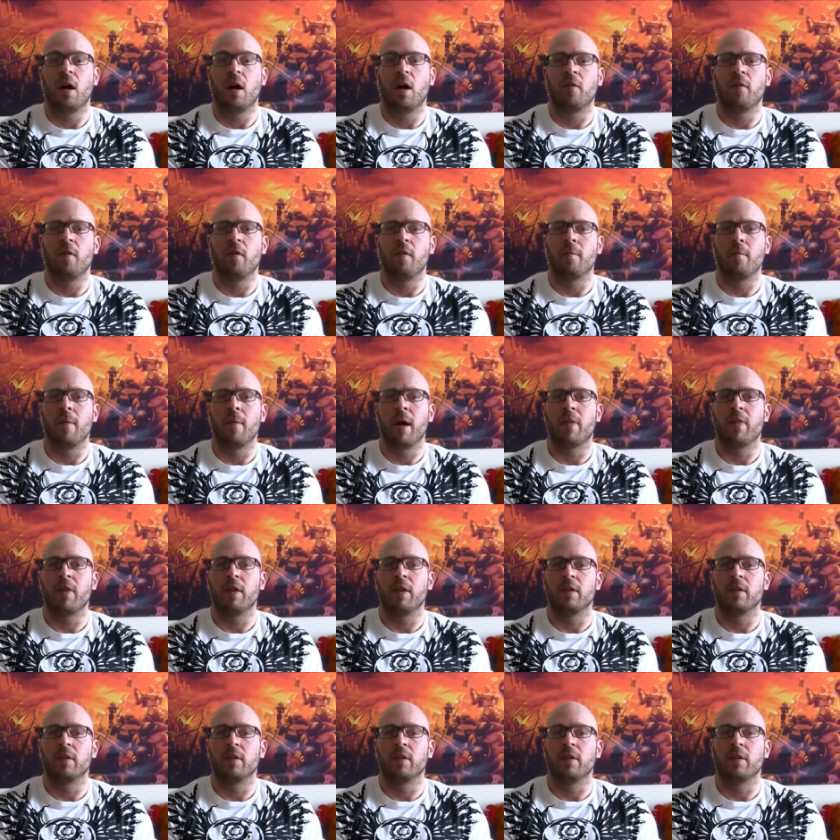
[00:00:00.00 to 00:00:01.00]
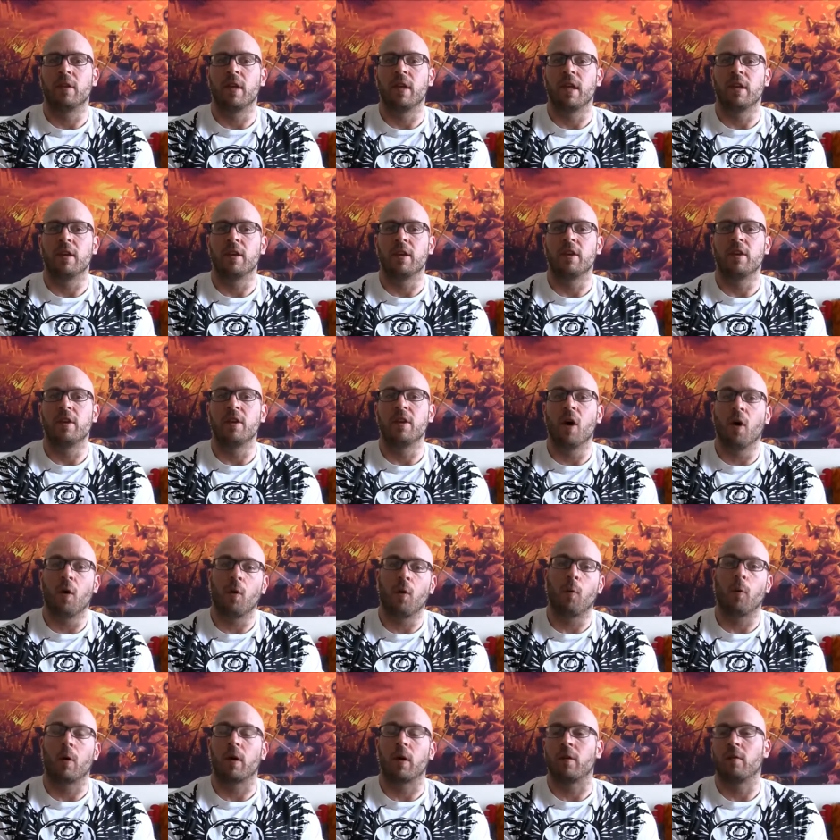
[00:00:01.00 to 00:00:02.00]
off of methods that
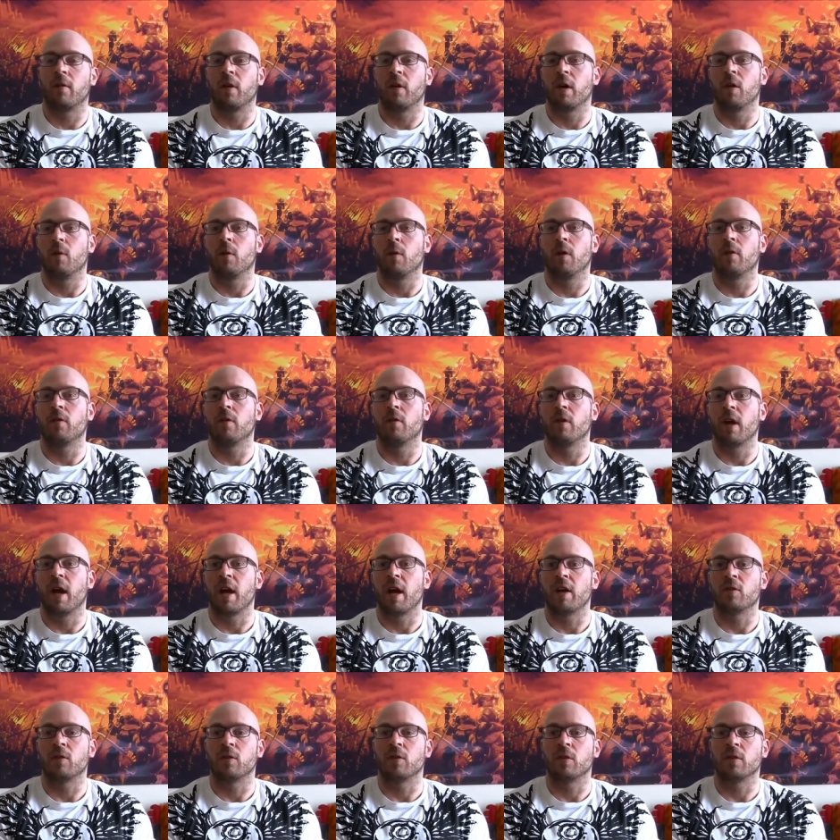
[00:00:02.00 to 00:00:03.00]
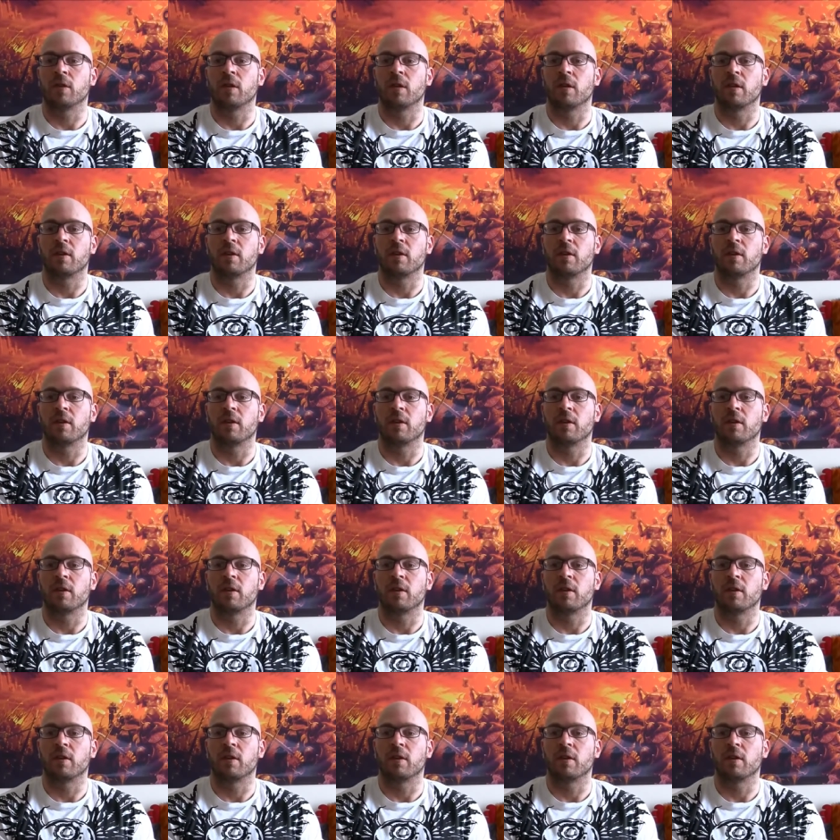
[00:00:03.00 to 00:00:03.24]
don't work very well for naturals,